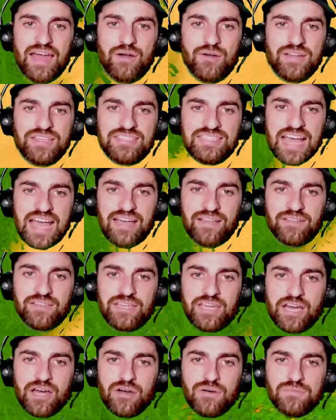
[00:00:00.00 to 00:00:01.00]
don't exactly
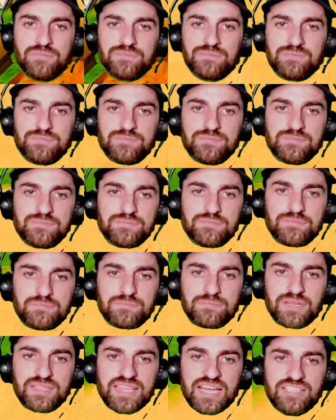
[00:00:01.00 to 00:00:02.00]
know.
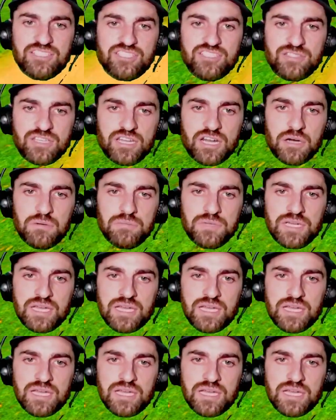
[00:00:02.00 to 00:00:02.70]
But that's, you know,